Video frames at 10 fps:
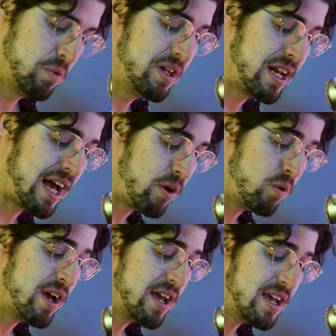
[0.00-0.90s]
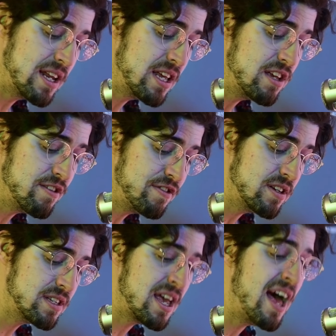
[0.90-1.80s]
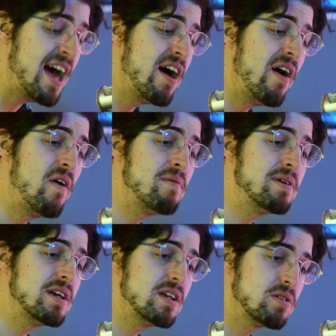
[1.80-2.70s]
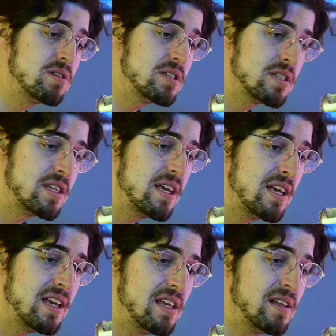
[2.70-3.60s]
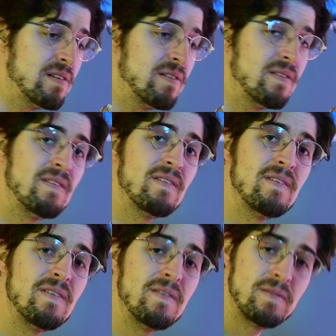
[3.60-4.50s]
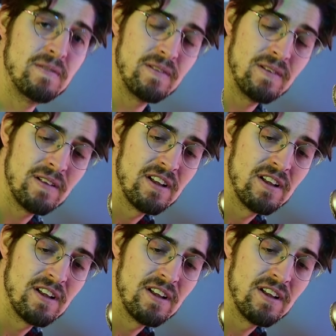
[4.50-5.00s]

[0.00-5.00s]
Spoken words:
Will I wait if you tell me, Christine?